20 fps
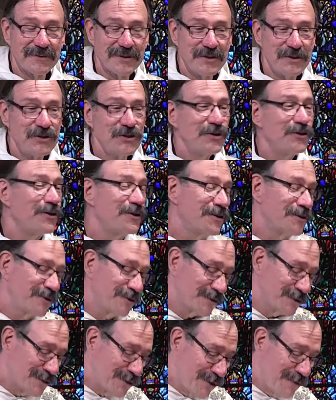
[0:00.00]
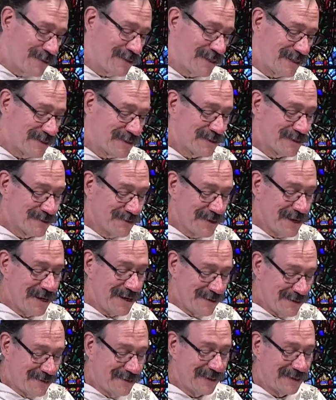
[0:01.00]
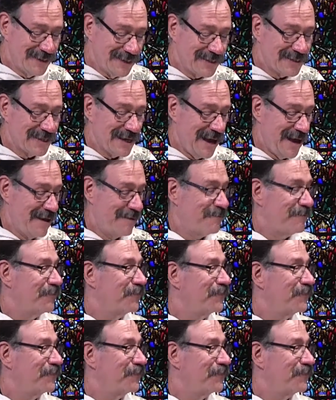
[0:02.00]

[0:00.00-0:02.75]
She earned her associate's degree during this time.